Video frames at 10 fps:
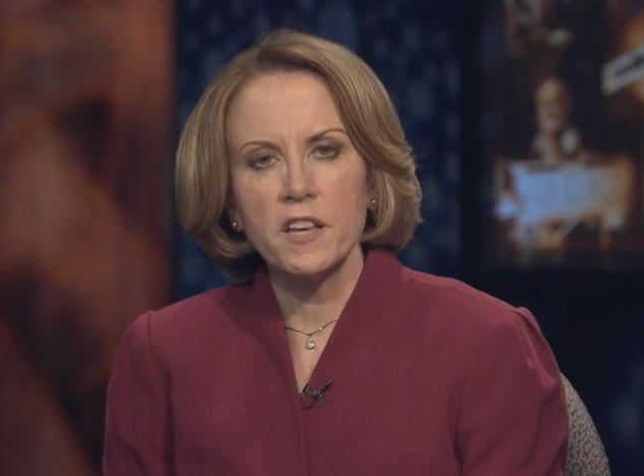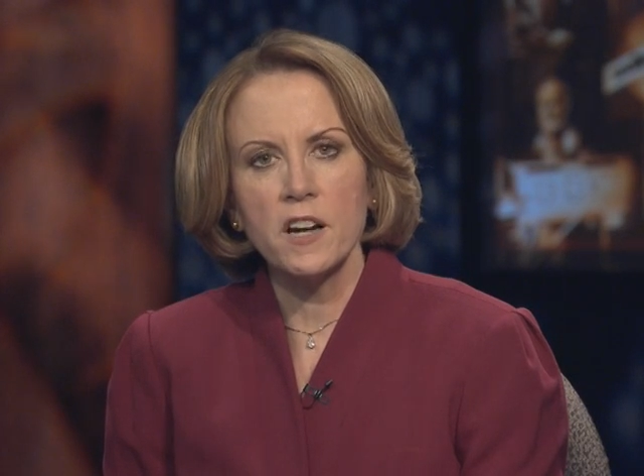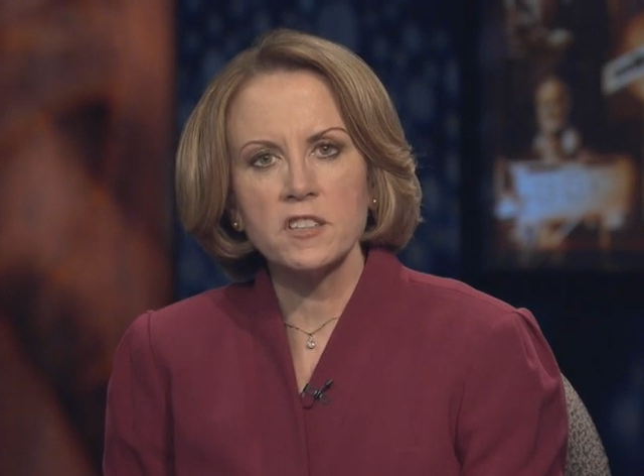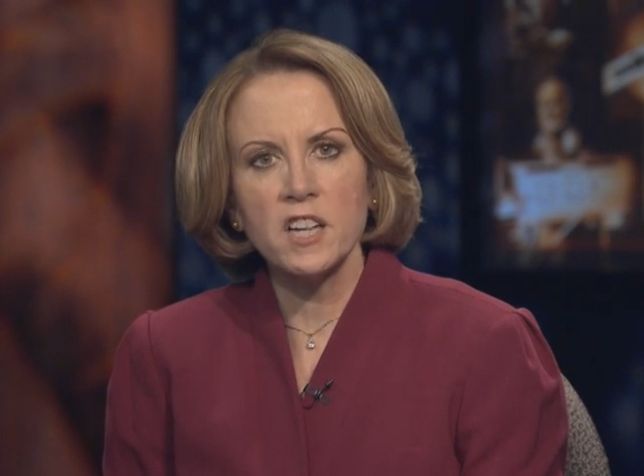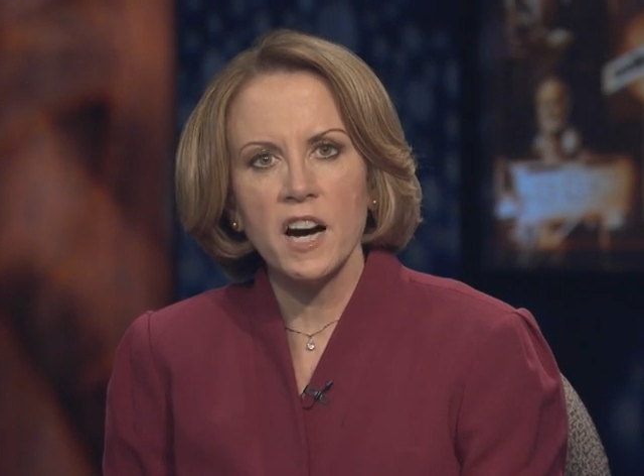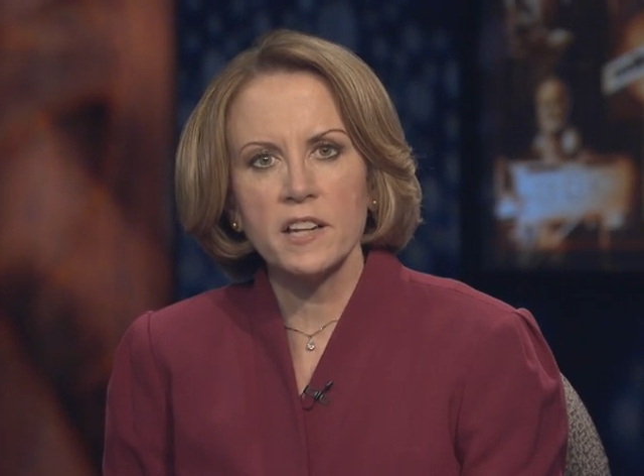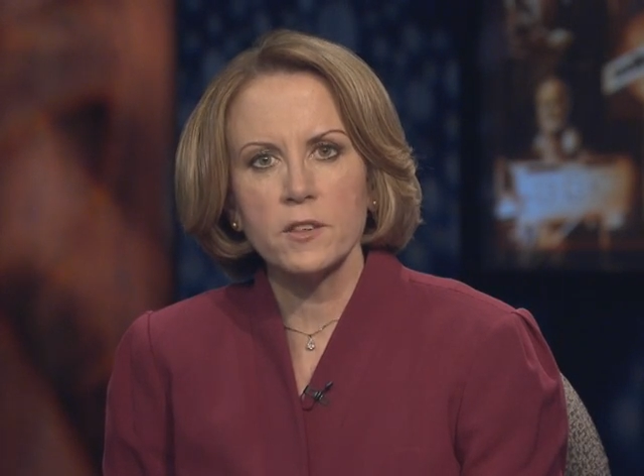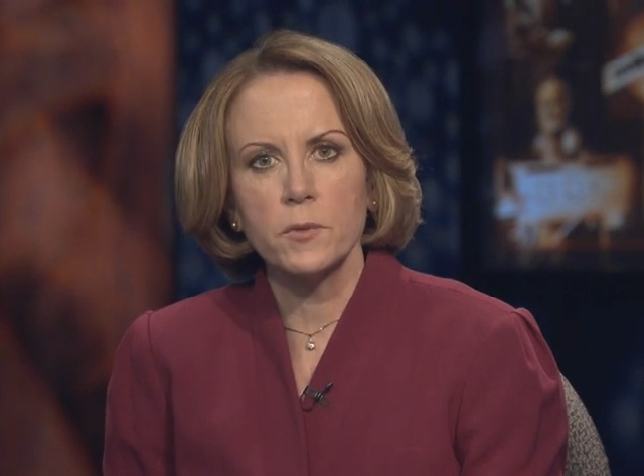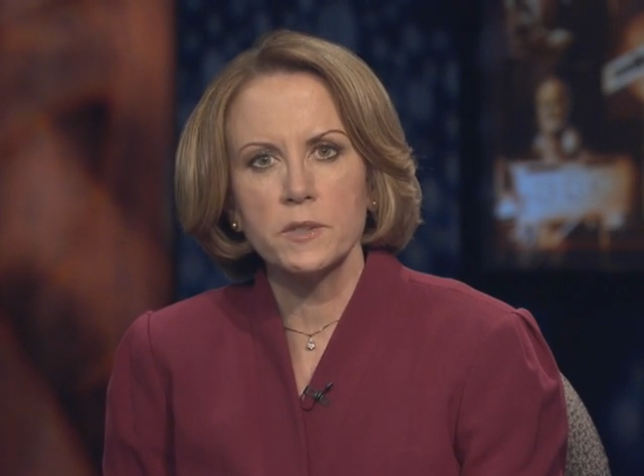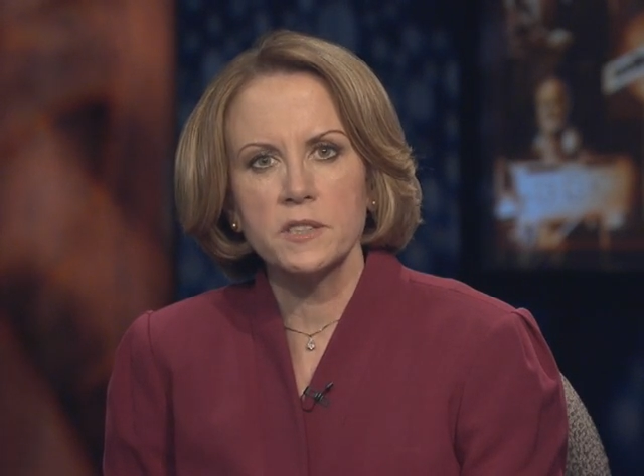young
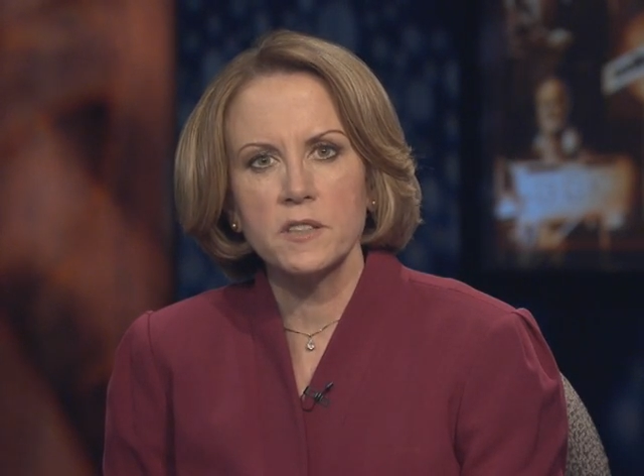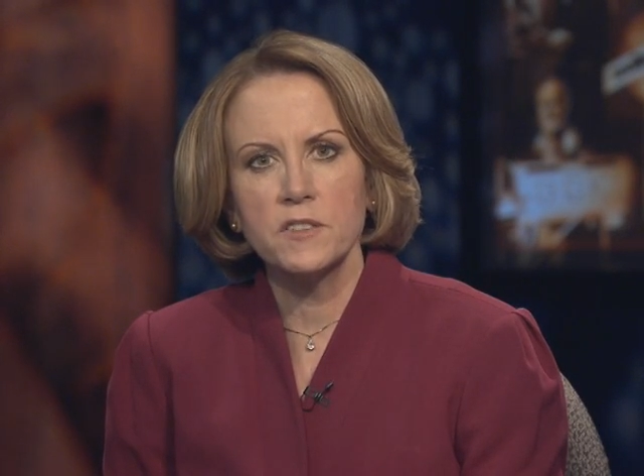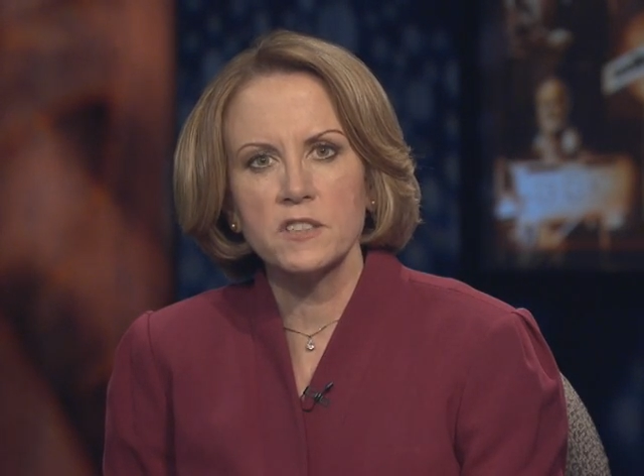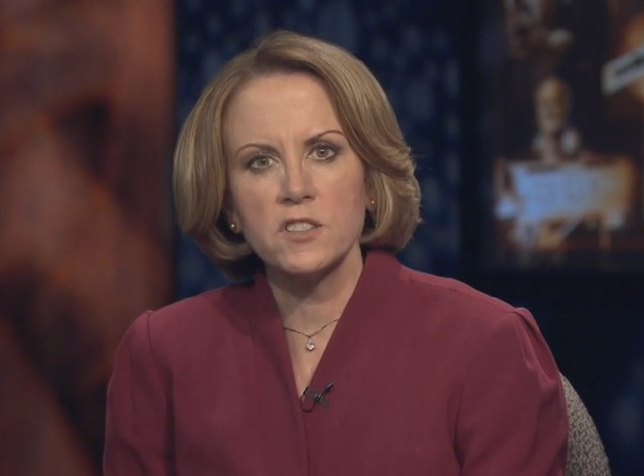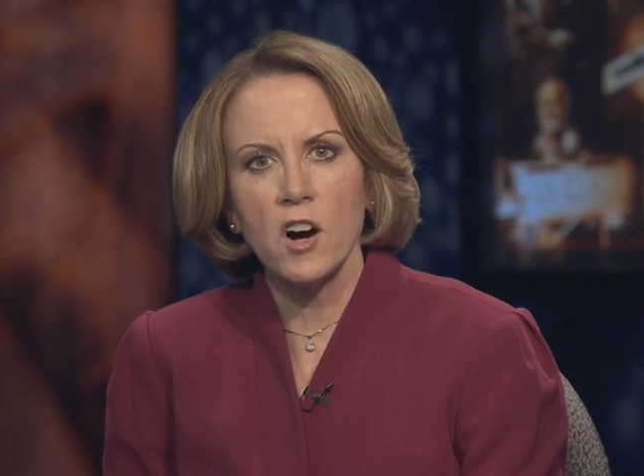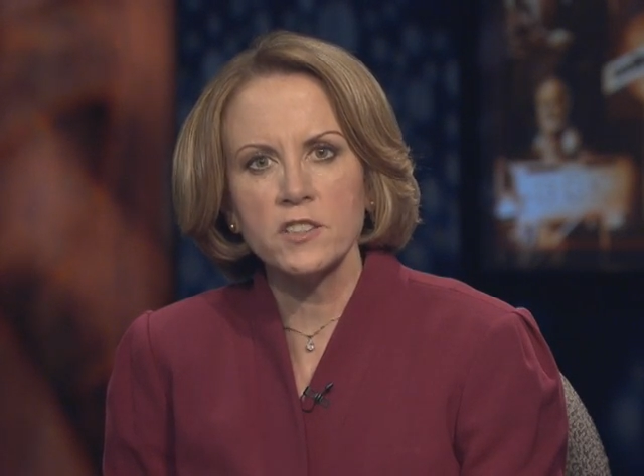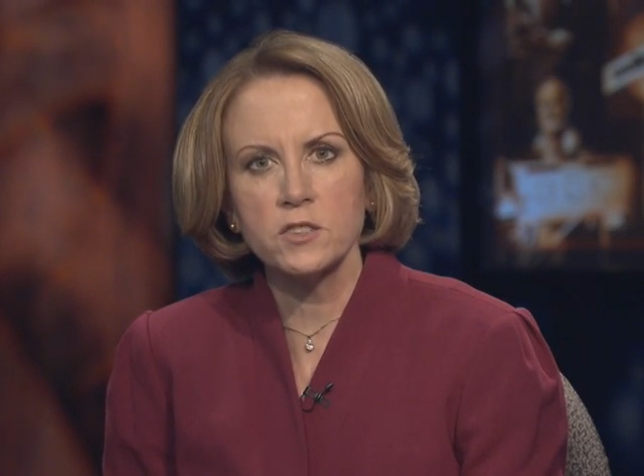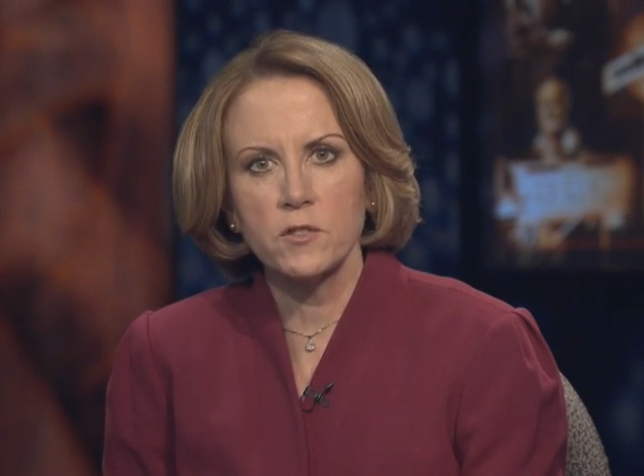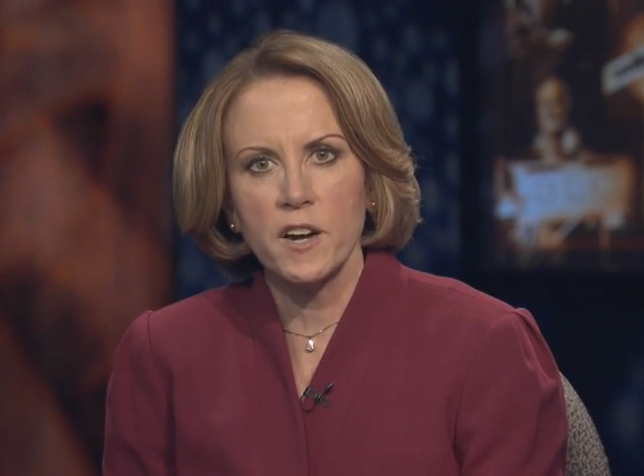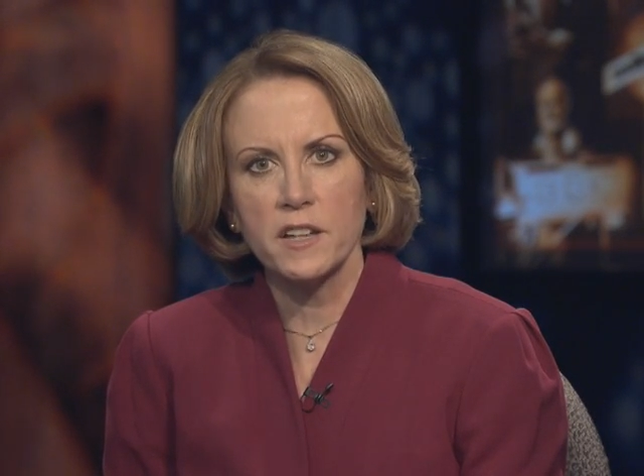toddler receiving
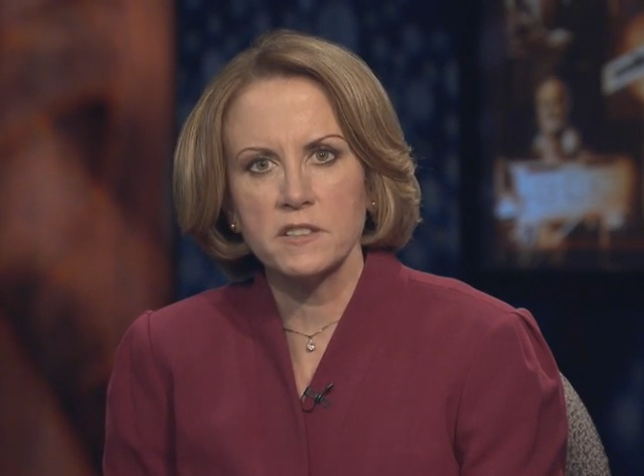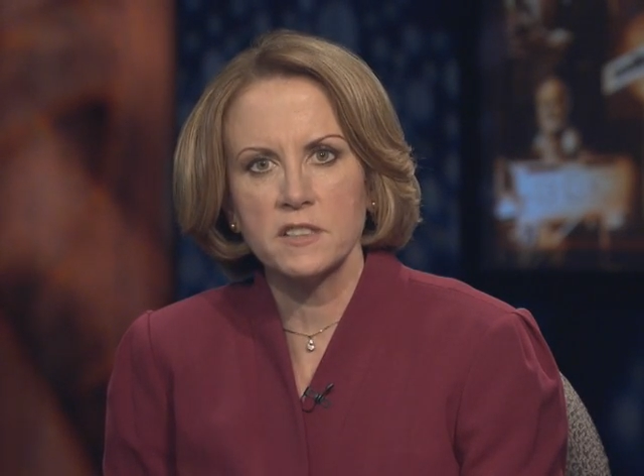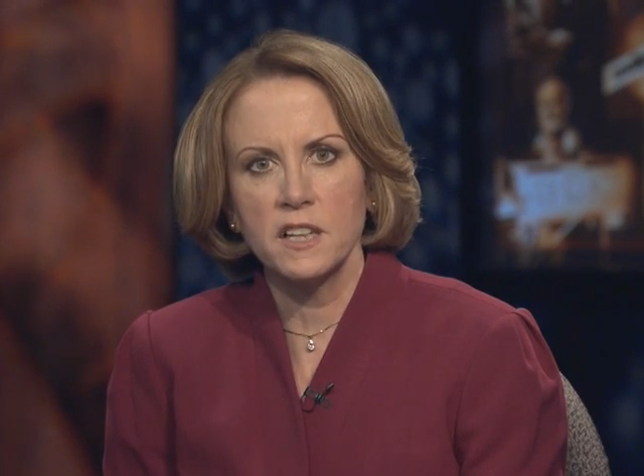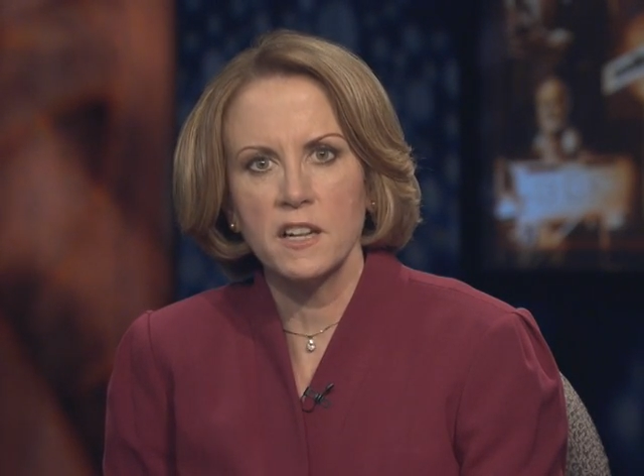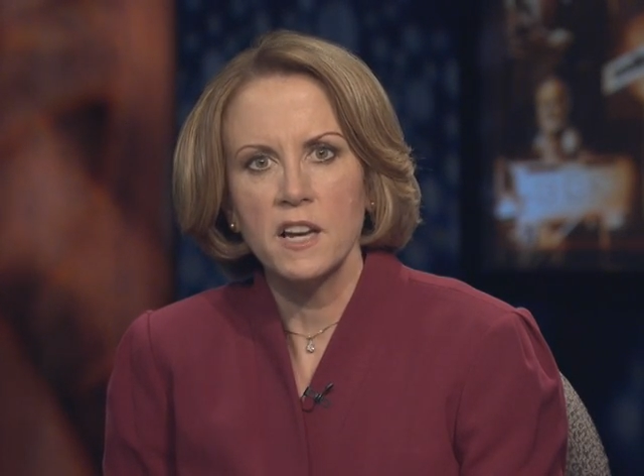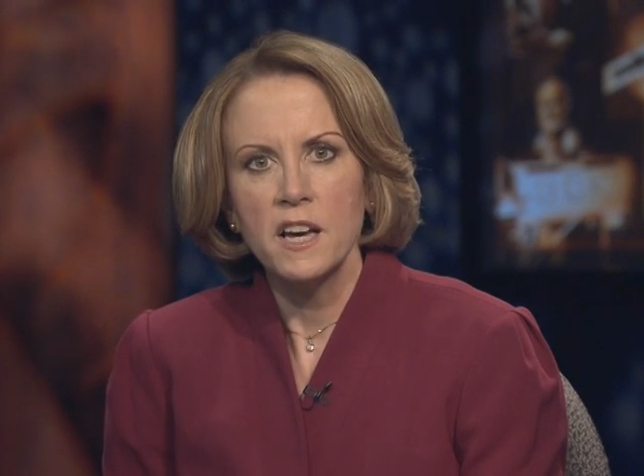zoster vaccine